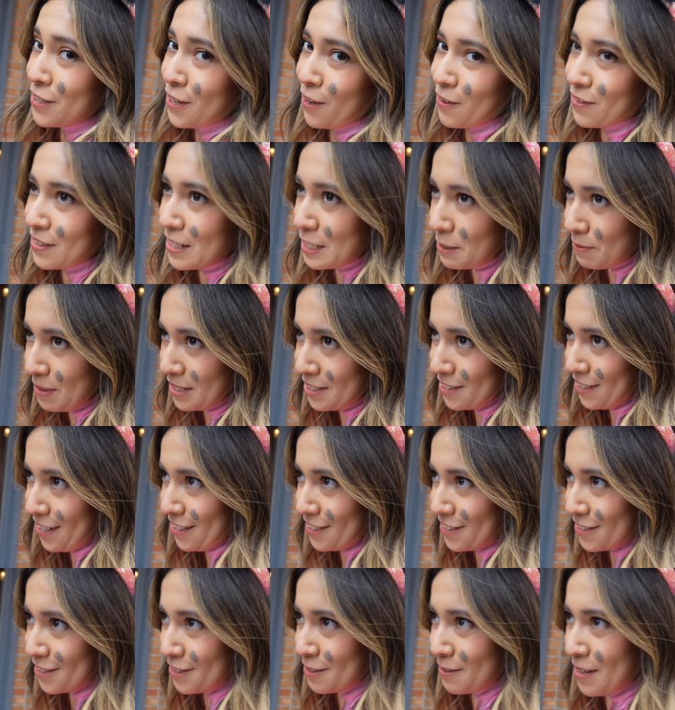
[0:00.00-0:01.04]
know. Things might
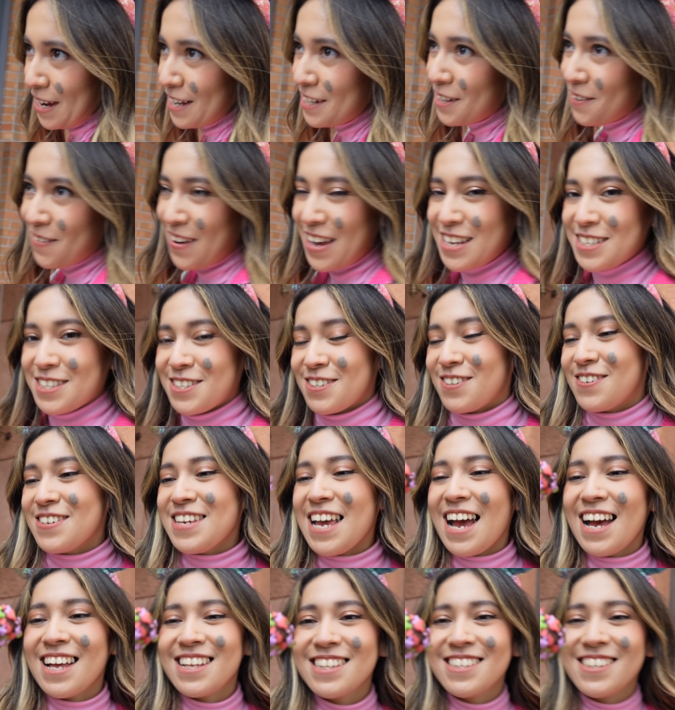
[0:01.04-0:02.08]
change. Anyway, so
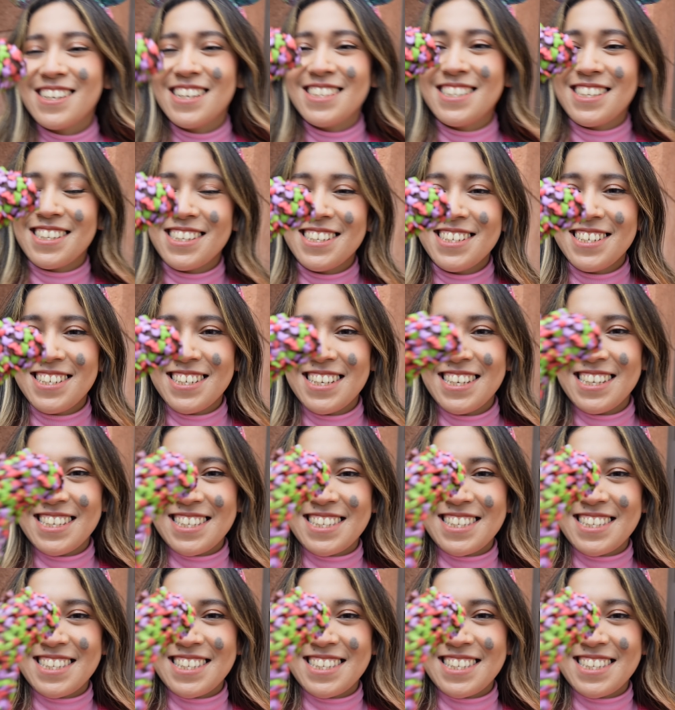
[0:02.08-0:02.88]
yeah, look at delicious.